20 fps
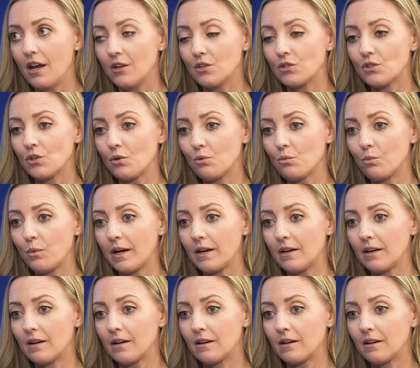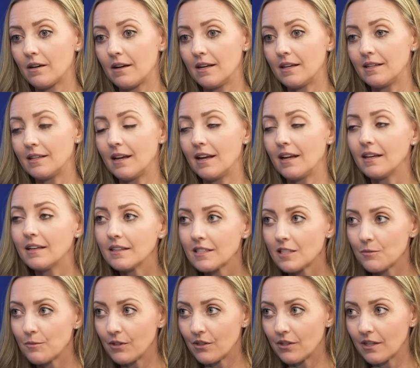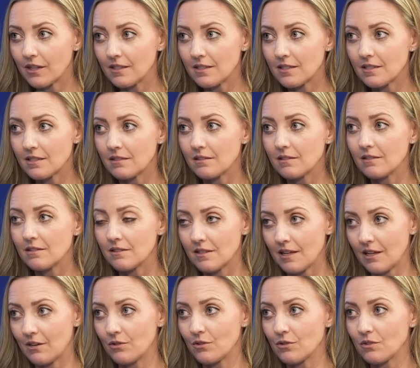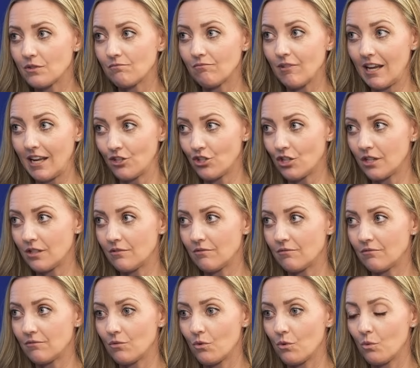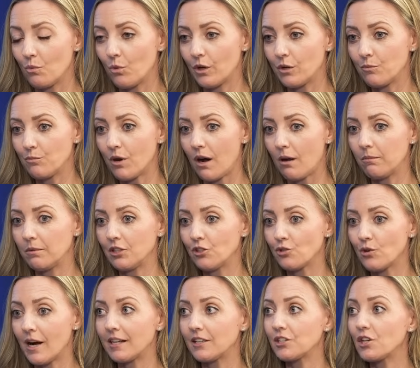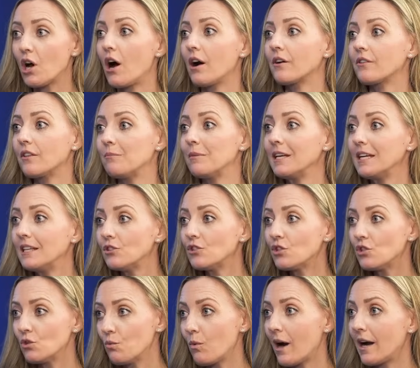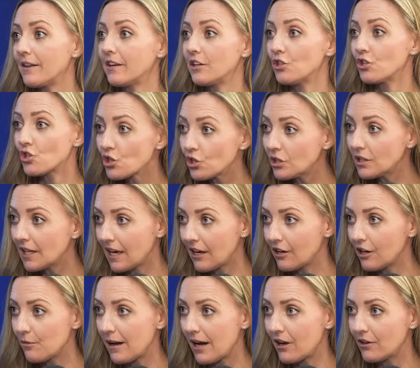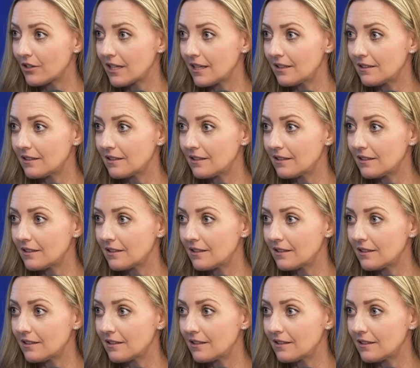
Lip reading: So where an inexperienced sales agent would probably try to talk them into why they should care about it.